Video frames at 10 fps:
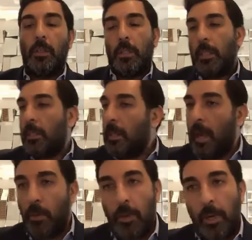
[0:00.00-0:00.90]
And I,
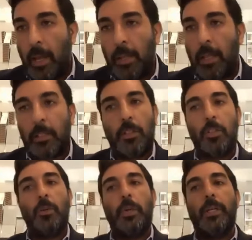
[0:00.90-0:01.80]
what I like to
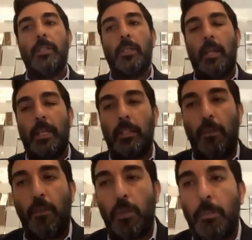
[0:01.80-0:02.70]
do is I like to
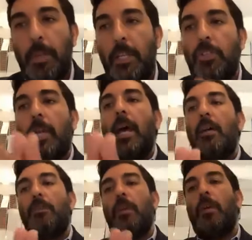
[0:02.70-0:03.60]
fold a page in
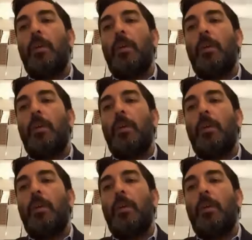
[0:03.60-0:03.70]
half.